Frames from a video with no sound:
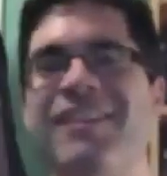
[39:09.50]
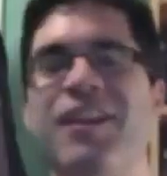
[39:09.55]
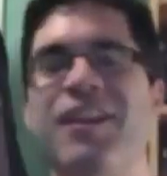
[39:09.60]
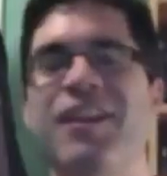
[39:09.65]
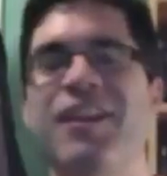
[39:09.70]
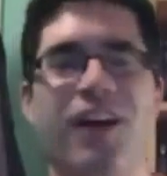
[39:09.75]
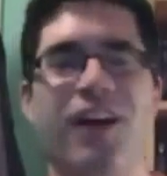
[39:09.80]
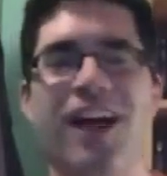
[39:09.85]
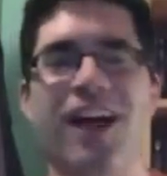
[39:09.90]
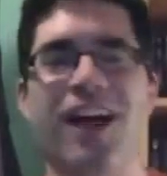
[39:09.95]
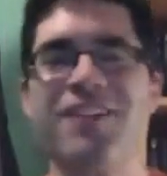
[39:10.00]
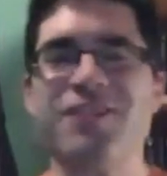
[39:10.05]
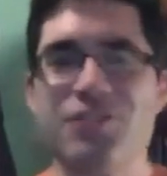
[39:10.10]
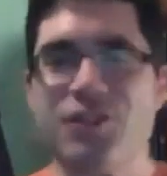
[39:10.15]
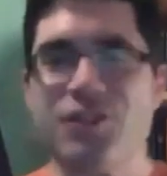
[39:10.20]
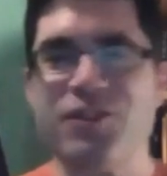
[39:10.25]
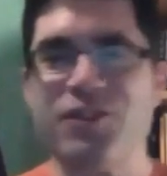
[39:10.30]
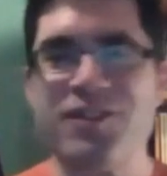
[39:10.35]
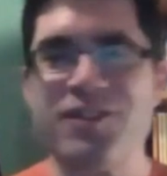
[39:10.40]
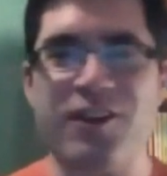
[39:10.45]
Well, as it
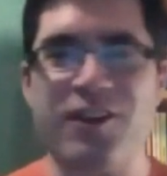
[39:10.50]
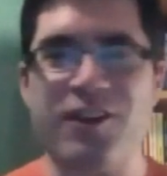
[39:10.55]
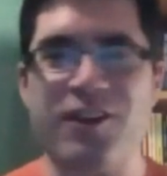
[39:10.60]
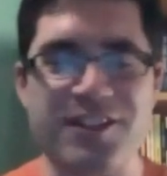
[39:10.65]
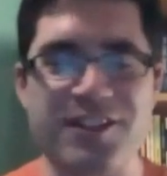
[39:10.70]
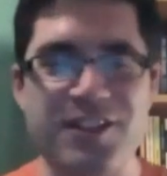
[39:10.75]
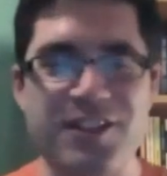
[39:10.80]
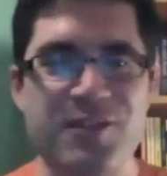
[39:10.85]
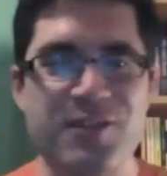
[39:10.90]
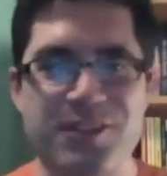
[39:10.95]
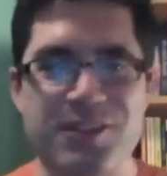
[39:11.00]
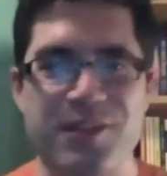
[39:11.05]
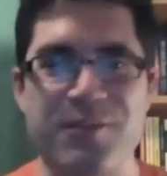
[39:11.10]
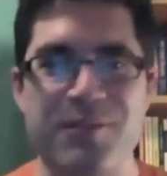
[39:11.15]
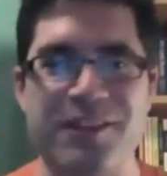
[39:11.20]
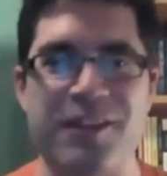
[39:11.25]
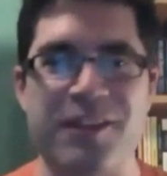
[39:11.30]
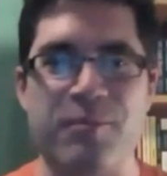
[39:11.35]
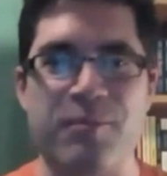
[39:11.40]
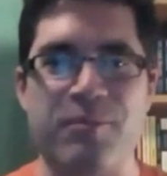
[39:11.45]
turns out, because this was
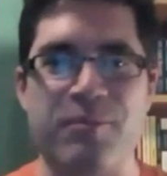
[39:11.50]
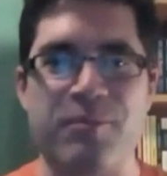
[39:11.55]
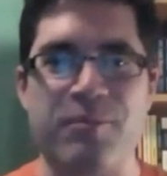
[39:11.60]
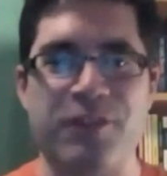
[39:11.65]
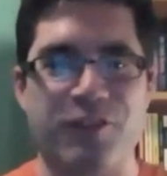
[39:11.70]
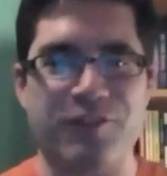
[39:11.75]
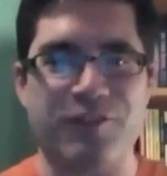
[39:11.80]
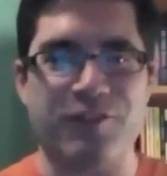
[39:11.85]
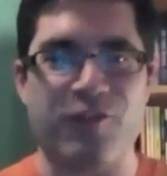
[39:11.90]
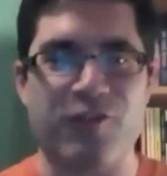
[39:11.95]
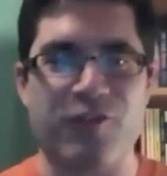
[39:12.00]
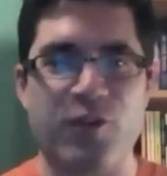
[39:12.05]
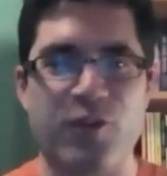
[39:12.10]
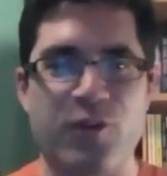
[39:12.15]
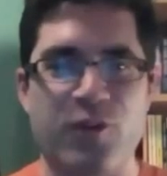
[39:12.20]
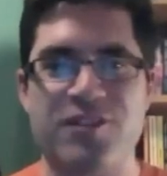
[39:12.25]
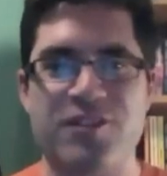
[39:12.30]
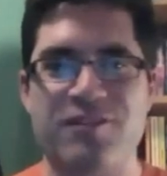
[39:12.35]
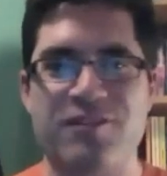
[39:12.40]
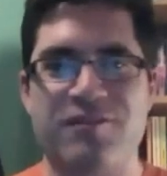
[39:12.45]
something that, you know, of
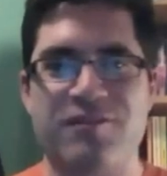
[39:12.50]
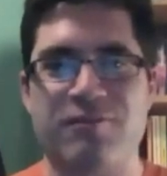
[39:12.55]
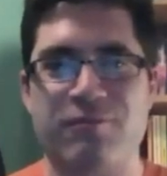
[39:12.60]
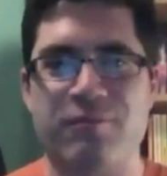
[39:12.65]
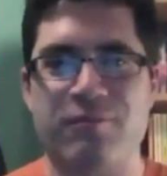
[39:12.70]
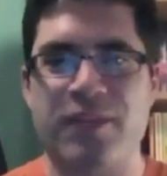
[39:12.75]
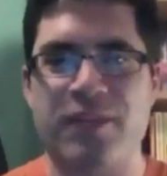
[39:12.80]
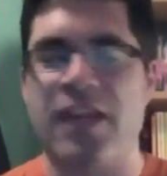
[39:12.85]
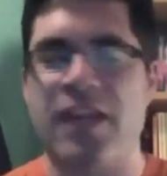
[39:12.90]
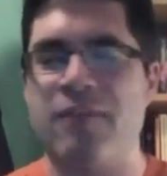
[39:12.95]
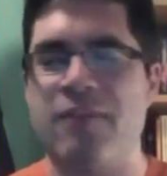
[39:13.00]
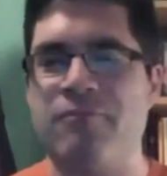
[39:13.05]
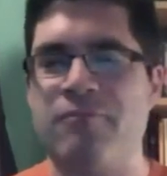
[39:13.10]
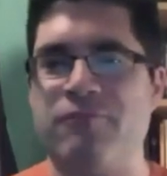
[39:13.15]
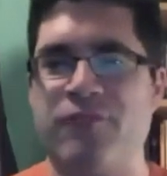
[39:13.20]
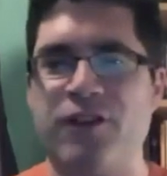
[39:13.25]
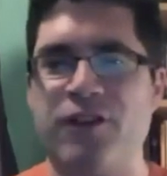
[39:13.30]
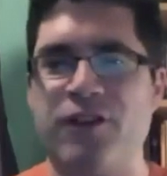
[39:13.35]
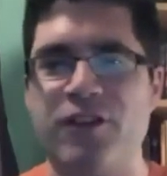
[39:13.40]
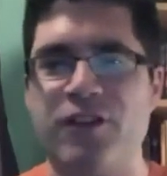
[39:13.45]
course,
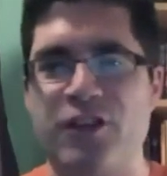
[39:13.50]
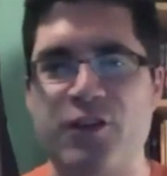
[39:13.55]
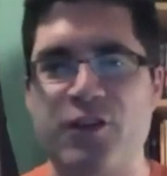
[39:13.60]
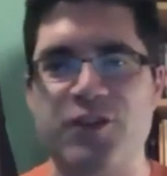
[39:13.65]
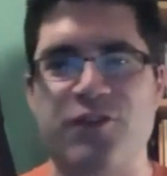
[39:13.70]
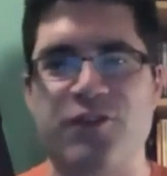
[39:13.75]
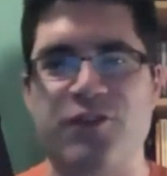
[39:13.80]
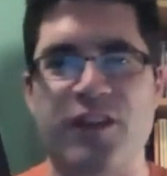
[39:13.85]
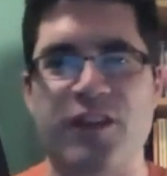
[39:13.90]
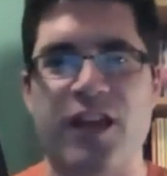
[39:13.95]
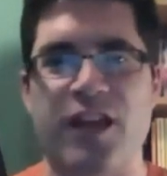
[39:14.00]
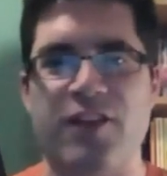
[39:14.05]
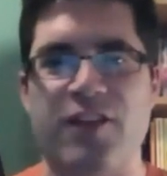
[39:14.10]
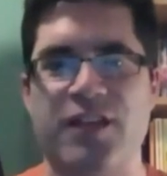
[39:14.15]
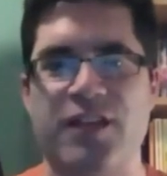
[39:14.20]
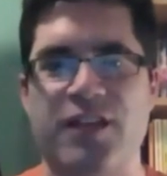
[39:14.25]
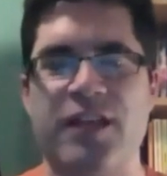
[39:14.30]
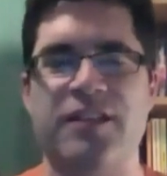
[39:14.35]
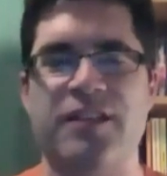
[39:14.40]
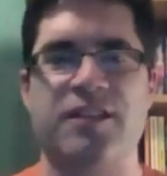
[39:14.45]
became very curious for a lot of
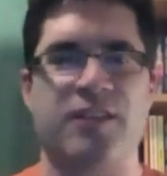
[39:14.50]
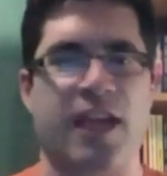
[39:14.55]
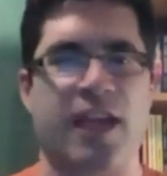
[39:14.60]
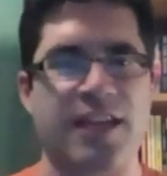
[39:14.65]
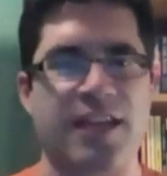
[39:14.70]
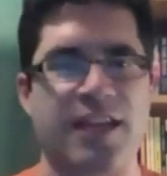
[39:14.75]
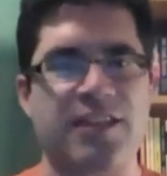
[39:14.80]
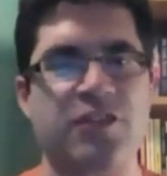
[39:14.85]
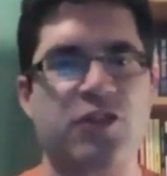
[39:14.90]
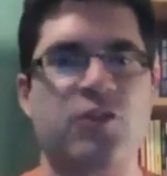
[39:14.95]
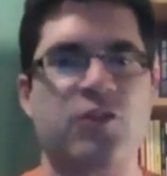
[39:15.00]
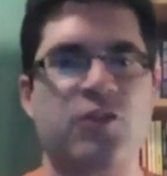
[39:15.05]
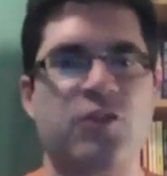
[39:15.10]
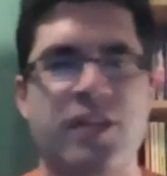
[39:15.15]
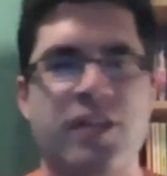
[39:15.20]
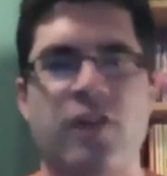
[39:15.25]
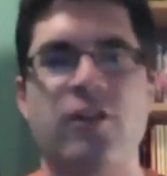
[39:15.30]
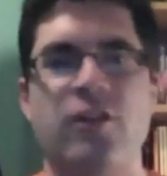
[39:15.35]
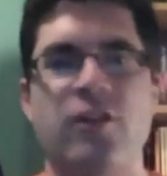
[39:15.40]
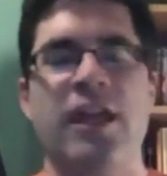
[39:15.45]
scientists. As it turns
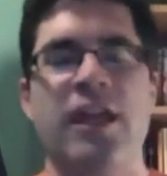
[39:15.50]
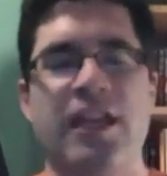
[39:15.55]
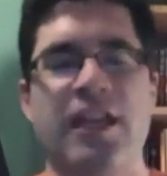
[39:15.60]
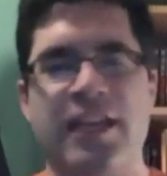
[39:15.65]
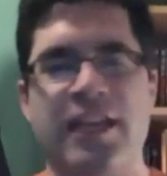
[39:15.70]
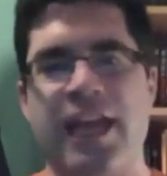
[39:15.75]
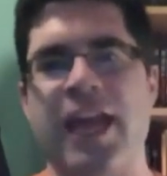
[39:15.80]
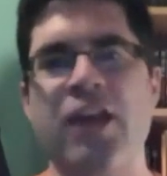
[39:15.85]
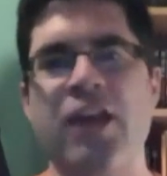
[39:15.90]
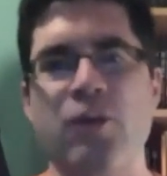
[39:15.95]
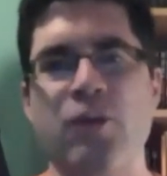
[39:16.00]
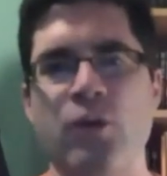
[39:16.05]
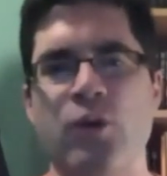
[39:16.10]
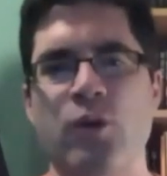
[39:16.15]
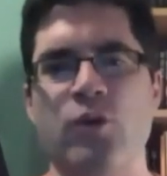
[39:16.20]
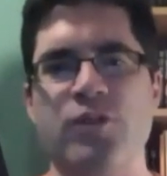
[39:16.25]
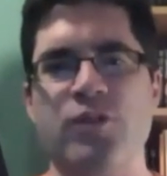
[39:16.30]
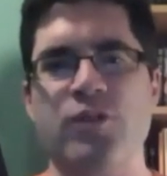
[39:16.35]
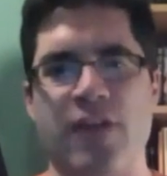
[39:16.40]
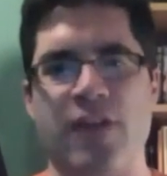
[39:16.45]
out,
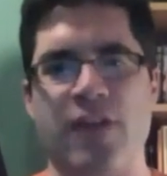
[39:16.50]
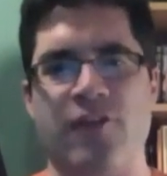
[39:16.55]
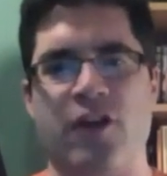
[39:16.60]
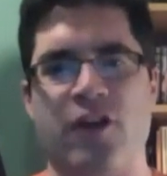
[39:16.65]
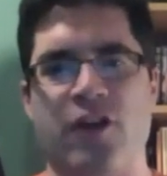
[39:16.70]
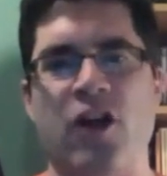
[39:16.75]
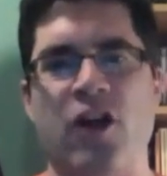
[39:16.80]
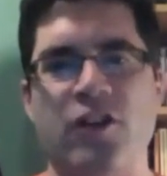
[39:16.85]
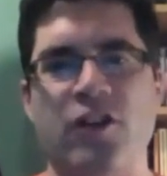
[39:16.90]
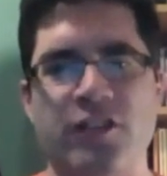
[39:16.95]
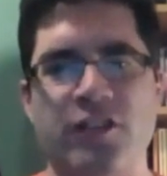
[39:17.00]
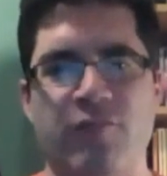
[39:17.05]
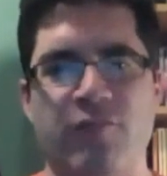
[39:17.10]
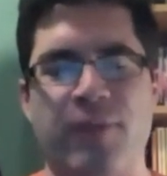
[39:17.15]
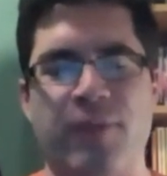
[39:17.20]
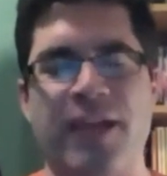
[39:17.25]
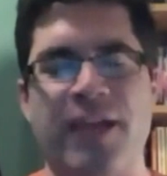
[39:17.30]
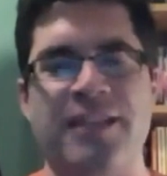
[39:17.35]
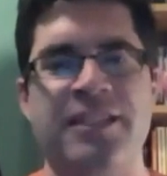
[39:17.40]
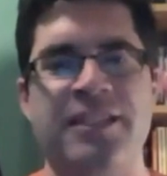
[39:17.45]
kangaroos have a colony of
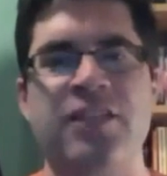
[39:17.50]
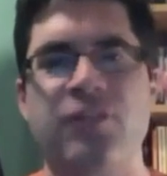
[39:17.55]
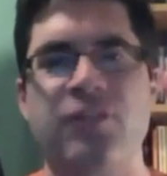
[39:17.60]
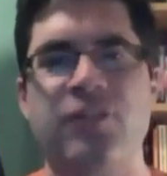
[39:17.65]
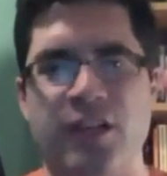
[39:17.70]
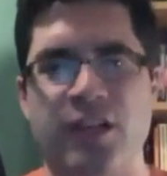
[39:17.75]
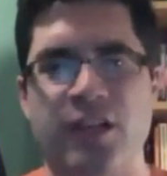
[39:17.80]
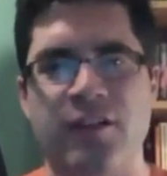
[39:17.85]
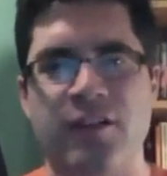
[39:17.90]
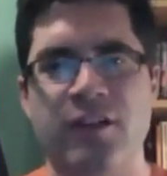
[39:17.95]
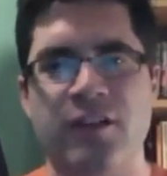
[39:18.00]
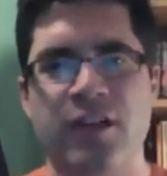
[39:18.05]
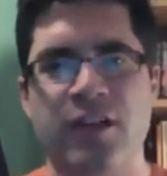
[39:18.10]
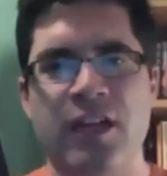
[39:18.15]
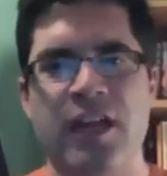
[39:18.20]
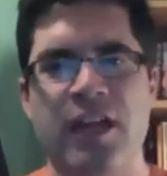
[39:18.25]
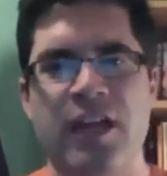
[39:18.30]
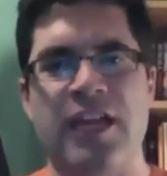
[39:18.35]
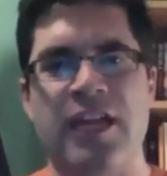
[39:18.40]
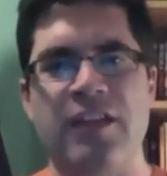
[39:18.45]
bacteria
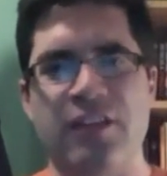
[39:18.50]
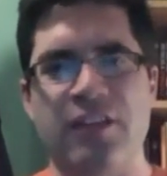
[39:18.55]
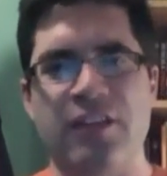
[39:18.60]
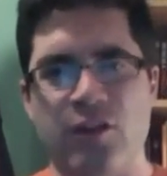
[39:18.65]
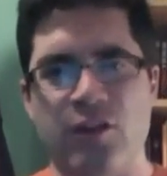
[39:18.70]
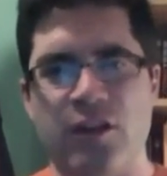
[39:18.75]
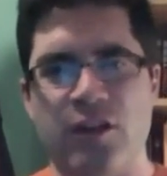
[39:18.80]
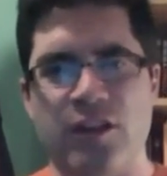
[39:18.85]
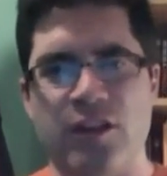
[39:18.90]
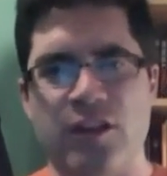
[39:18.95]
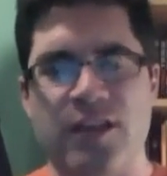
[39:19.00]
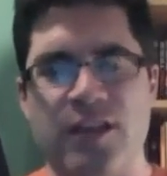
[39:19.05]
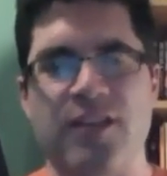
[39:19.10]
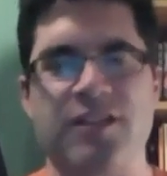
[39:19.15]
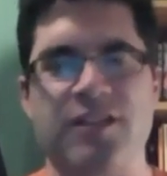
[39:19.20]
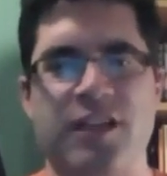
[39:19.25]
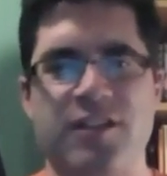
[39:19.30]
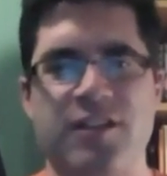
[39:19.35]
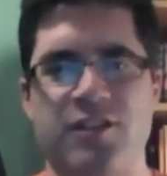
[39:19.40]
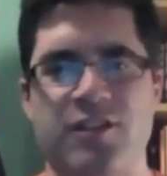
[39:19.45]
in their
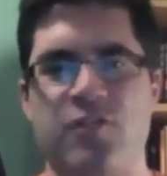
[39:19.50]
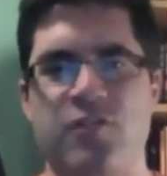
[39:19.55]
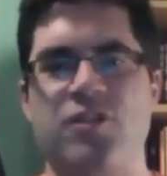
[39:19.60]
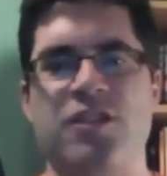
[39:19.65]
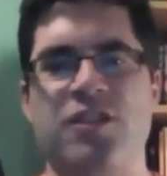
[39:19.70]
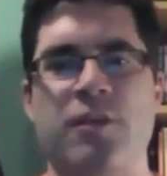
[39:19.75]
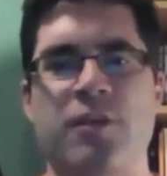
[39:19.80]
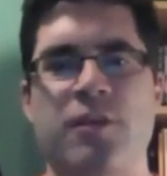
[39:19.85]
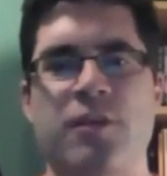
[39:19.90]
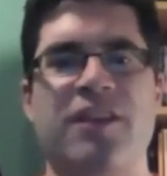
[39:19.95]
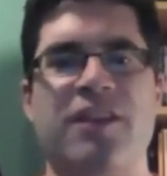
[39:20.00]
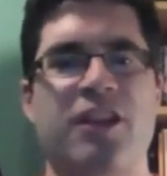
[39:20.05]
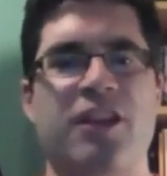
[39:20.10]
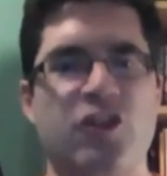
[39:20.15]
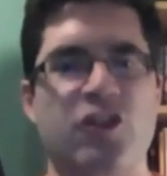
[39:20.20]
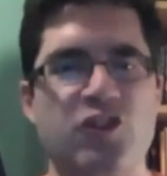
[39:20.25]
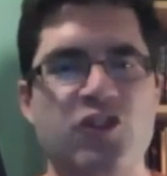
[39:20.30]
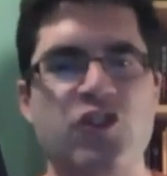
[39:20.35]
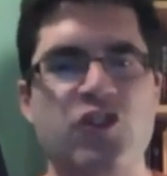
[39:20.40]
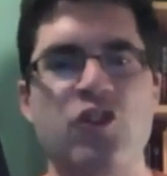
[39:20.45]
intestines and their stomach that
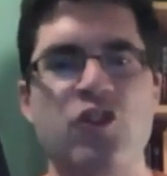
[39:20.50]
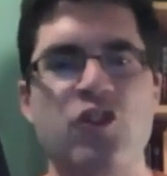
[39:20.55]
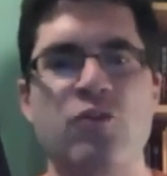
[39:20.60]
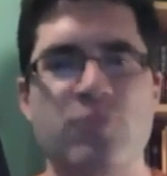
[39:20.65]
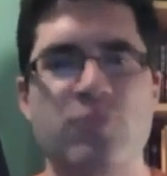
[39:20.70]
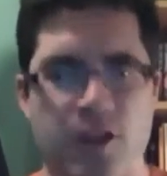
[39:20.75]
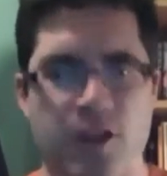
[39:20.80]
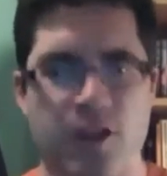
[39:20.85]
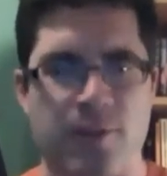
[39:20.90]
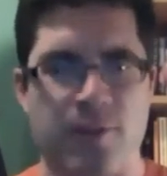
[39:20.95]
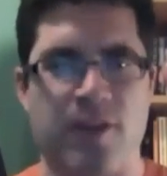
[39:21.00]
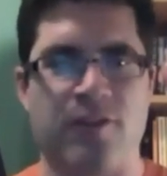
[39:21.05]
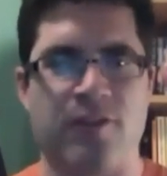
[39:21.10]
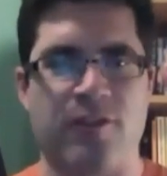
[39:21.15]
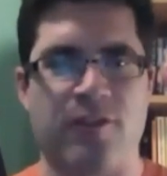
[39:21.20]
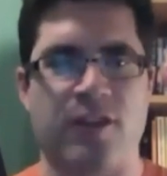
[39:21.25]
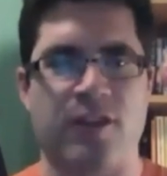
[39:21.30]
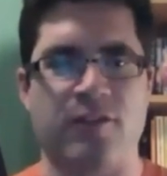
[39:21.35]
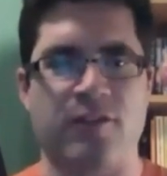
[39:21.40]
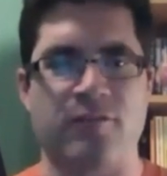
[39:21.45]
consumes all the
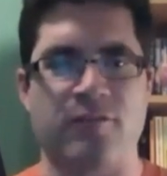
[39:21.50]
methane.